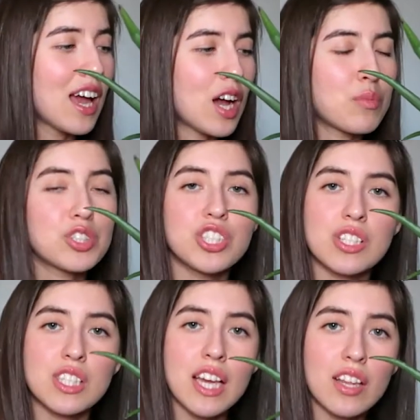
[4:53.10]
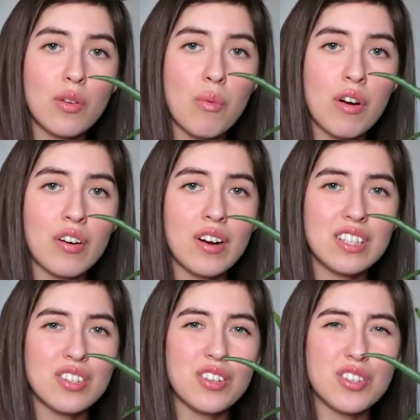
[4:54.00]
would just sit in the water and
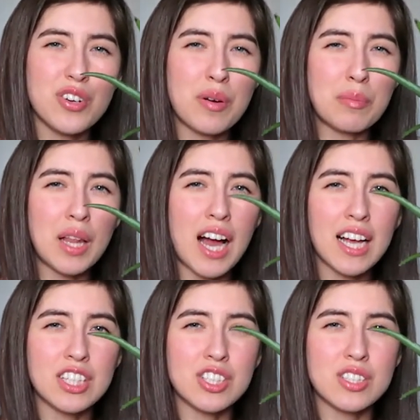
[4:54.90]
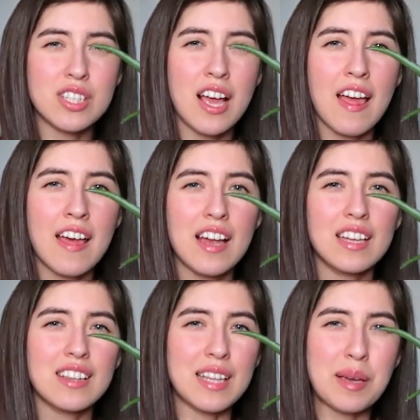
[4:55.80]
start to turn black and just
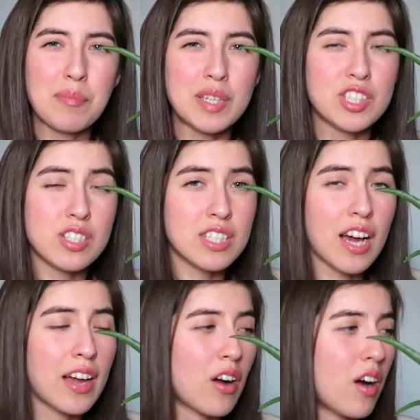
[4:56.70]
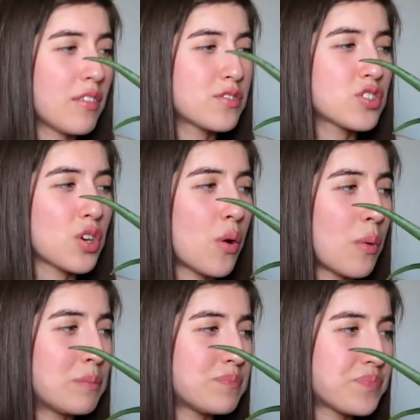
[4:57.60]
limp and just die off.
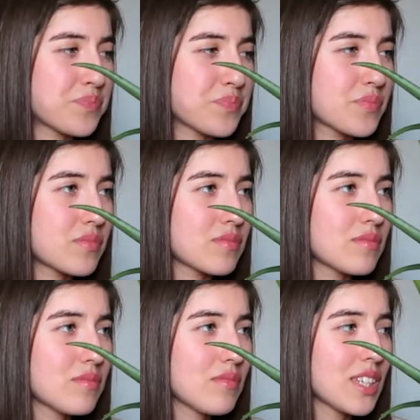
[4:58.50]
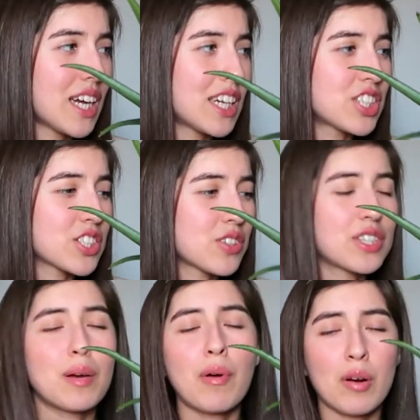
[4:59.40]
So I just
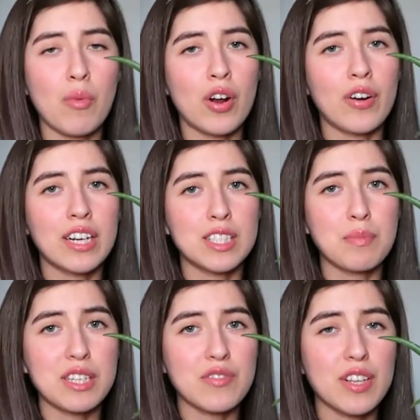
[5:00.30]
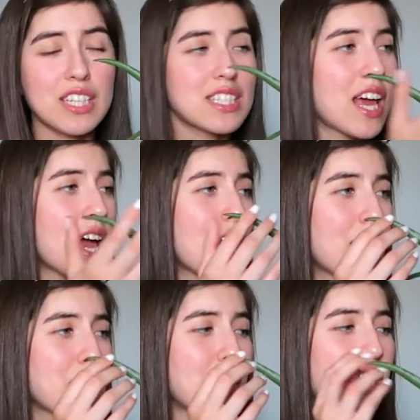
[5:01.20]
learned that bottom watering is best for these.
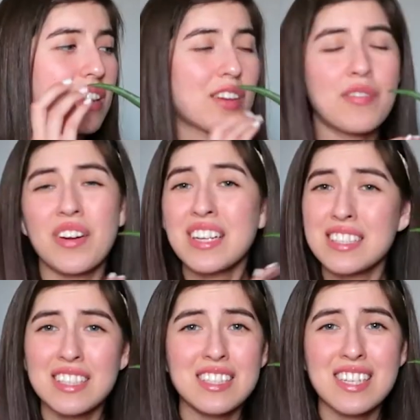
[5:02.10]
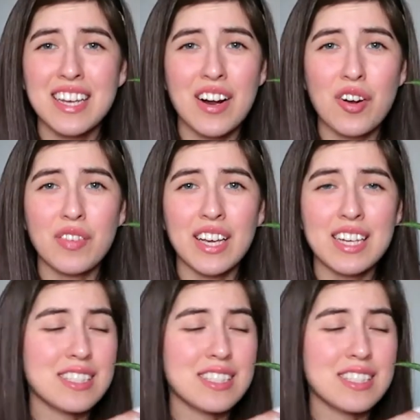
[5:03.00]
but they're very easy to take care of. Like I